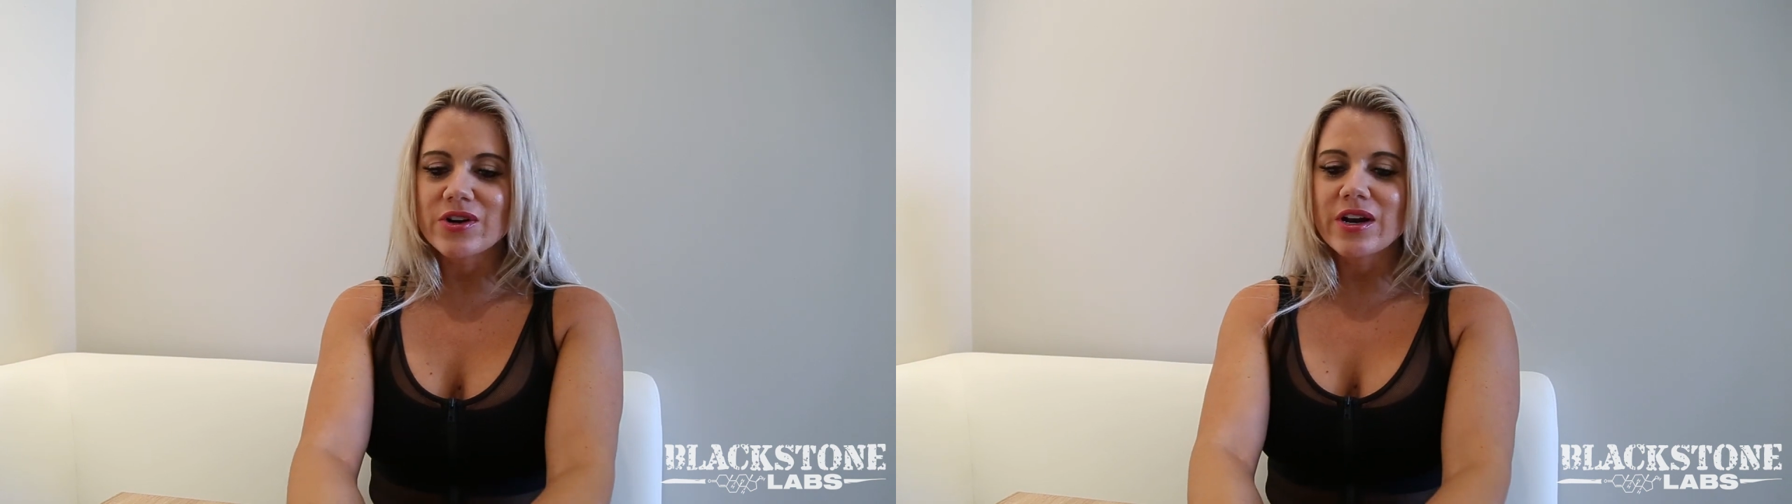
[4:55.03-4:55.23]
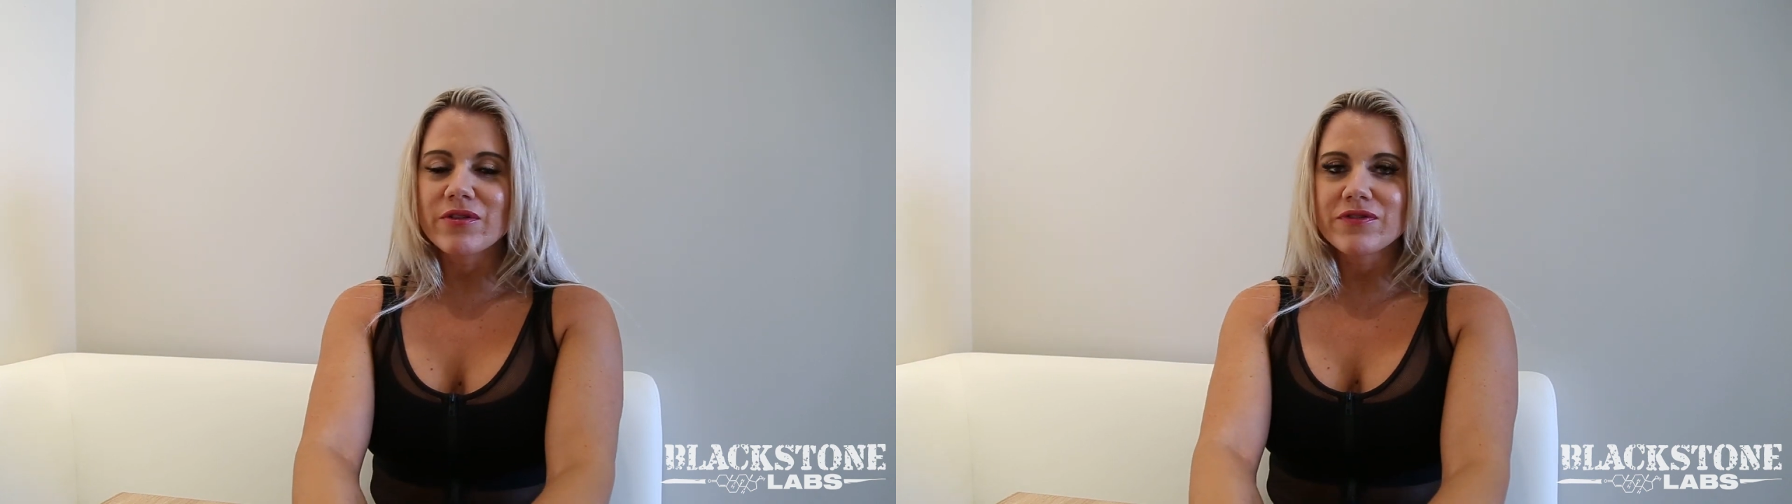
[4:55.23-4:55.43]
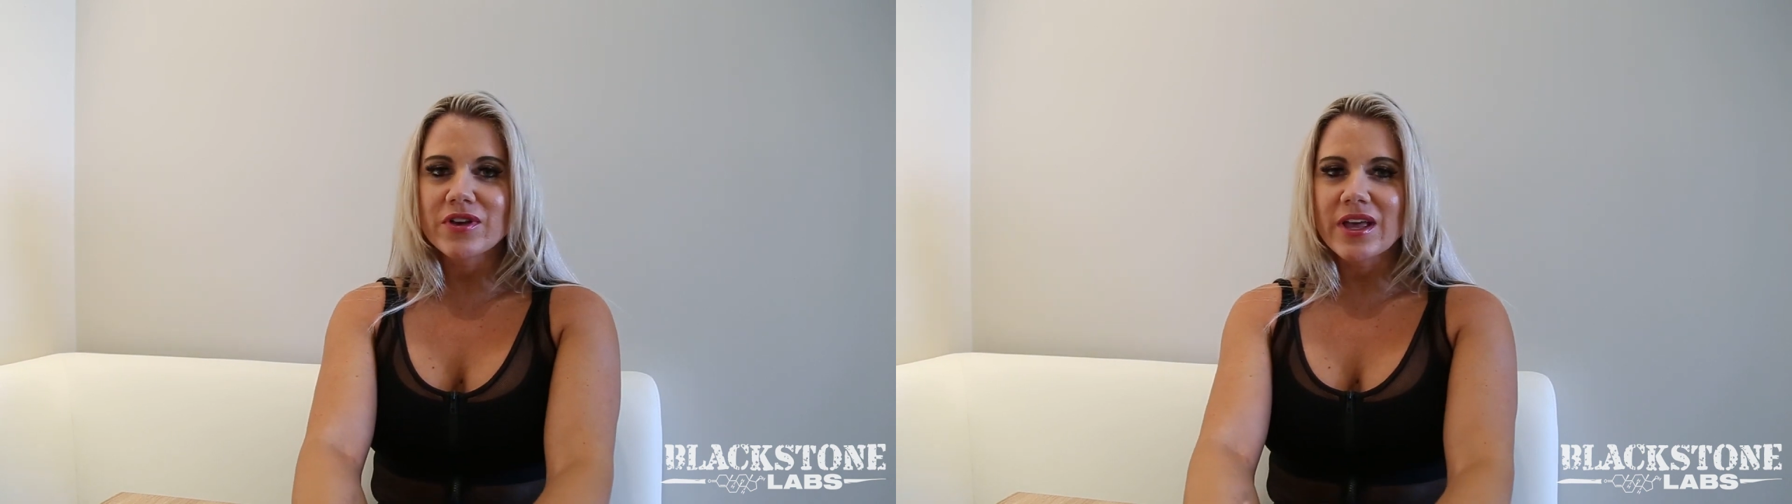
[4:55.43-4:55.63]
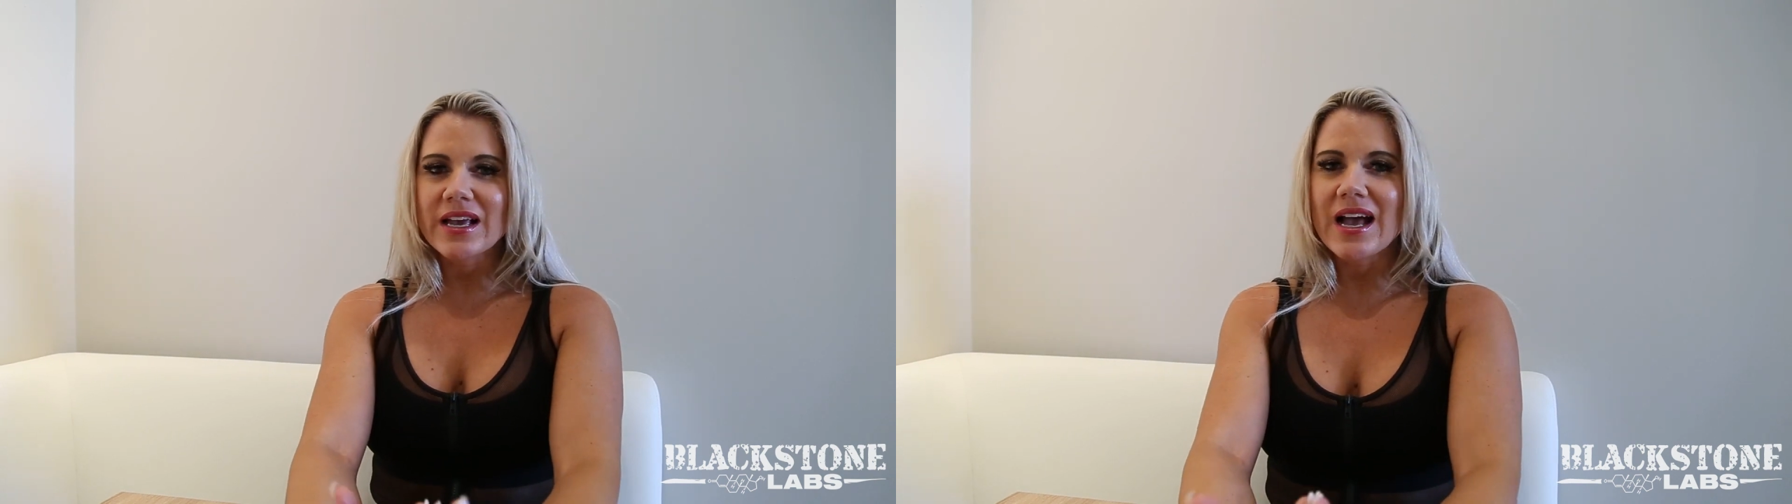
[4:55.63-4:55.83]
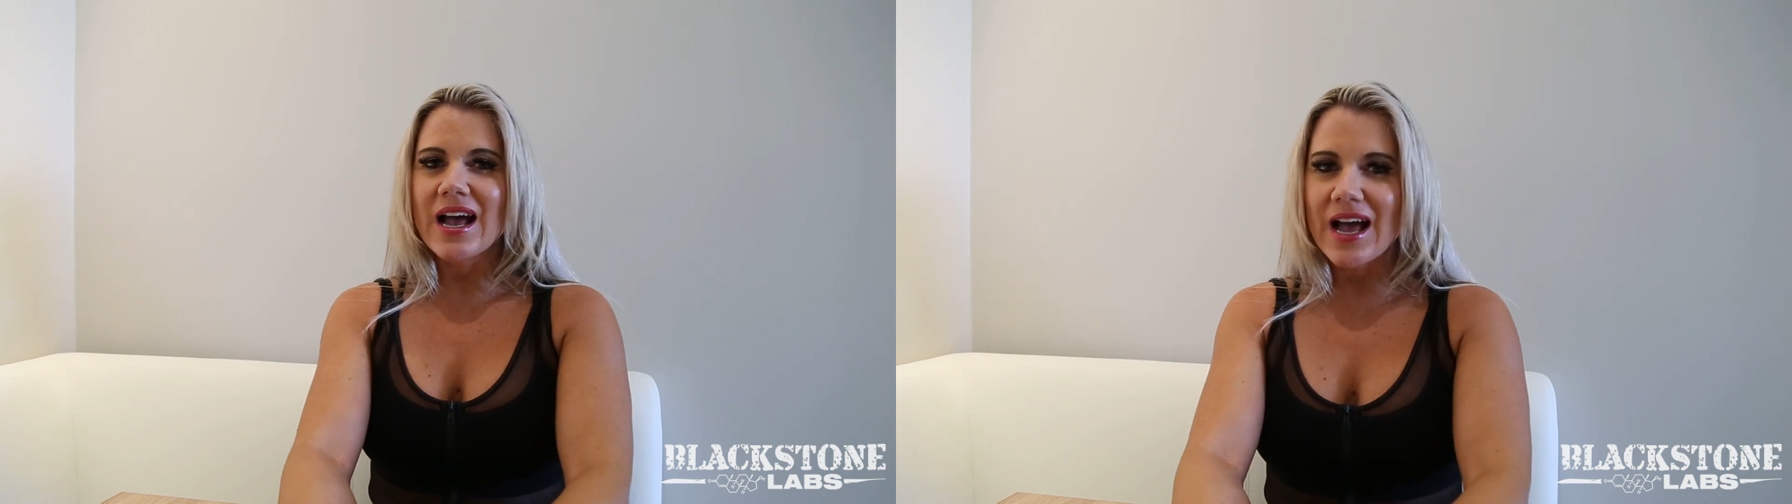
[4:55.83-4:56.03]
or I don't feel
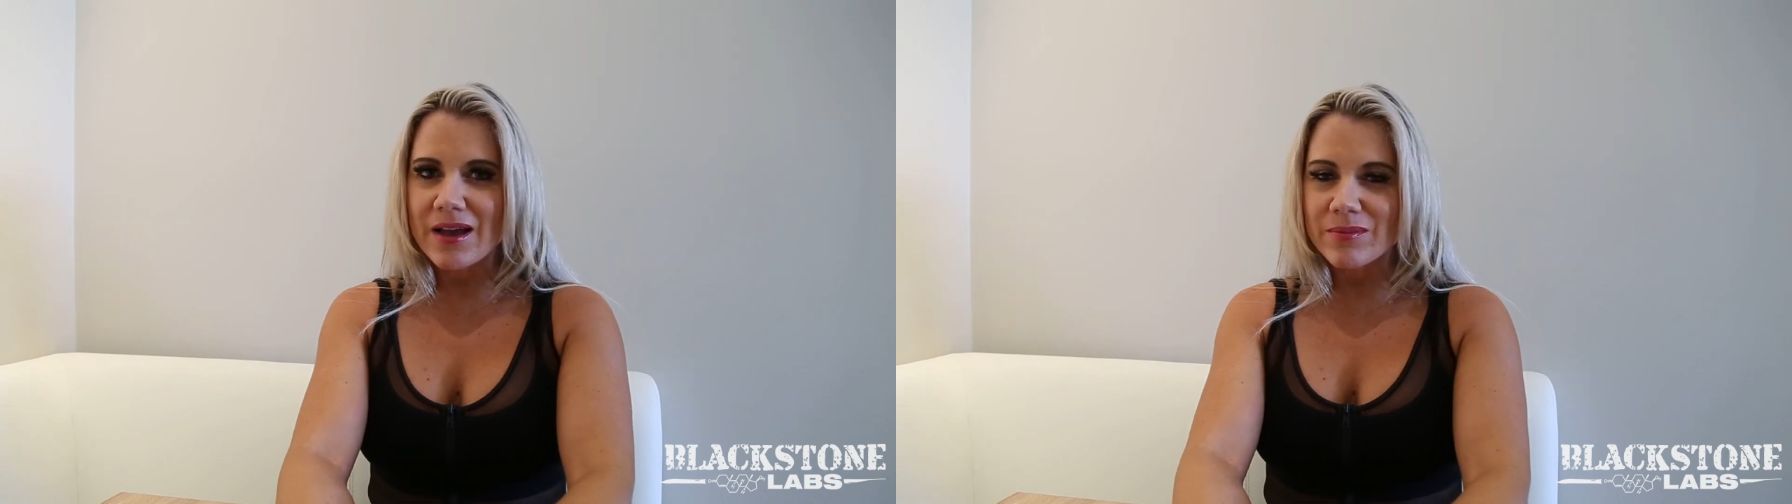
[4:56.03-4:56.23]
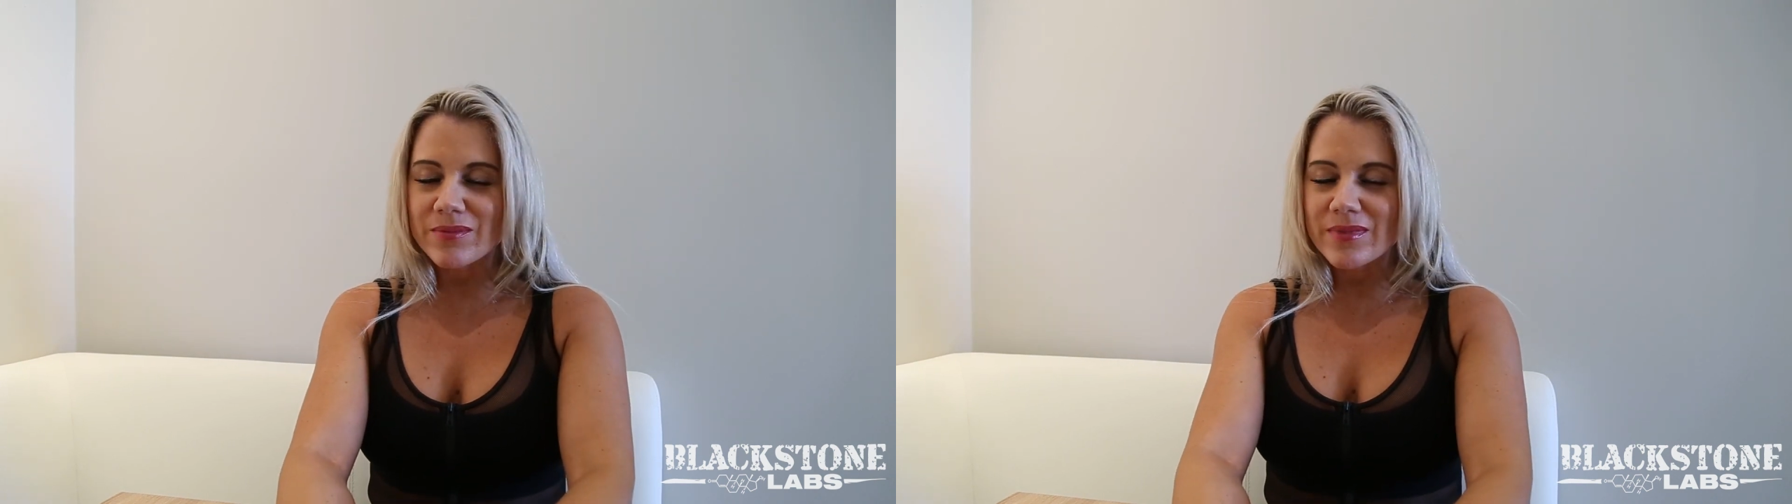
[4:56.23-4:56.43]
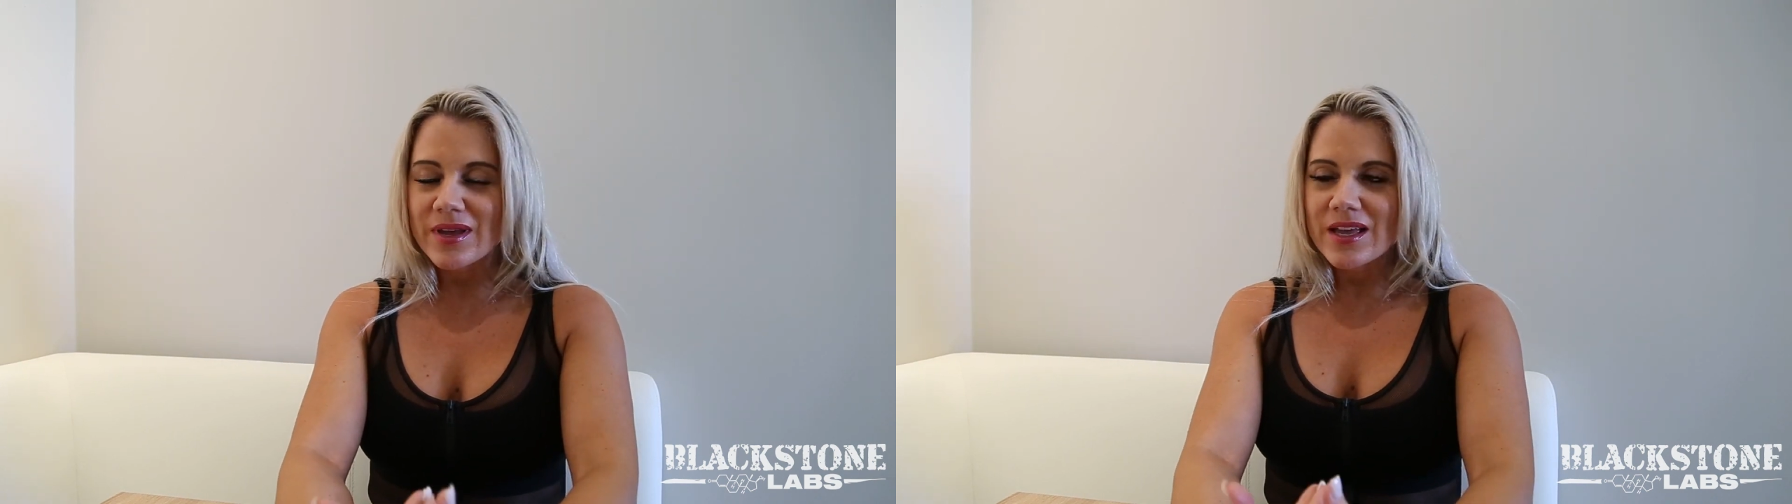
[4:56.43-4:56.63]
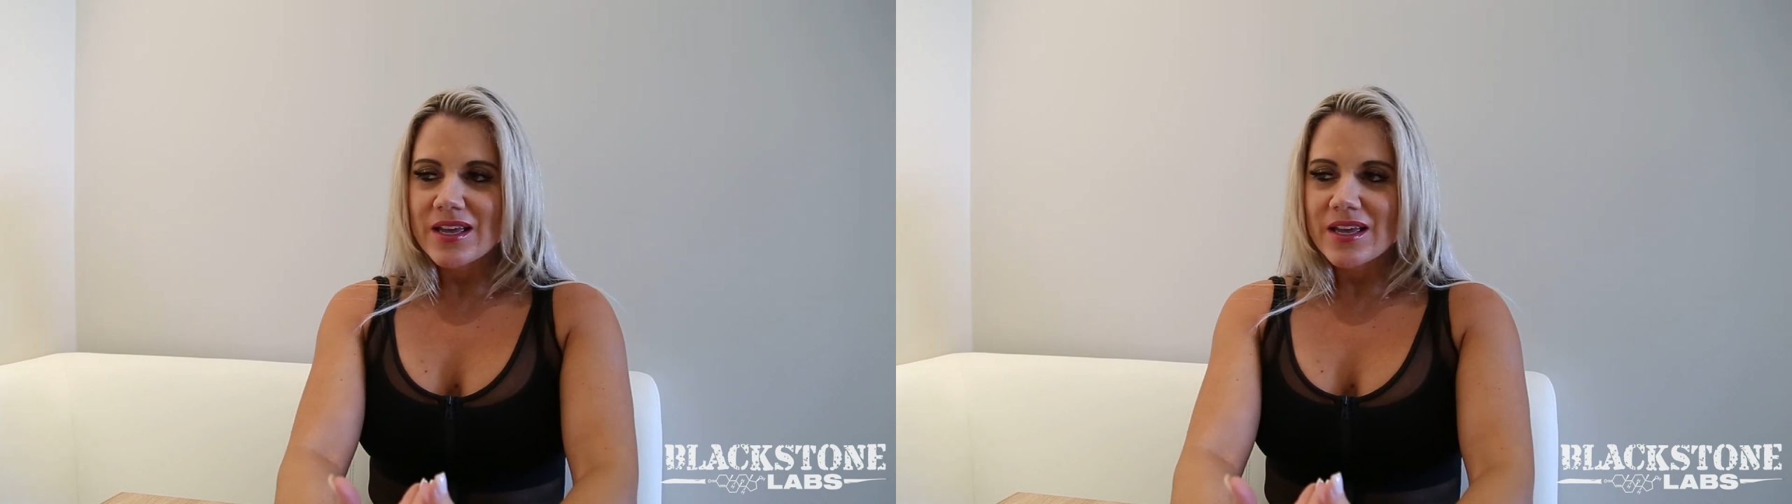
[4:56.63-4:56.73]
like I'm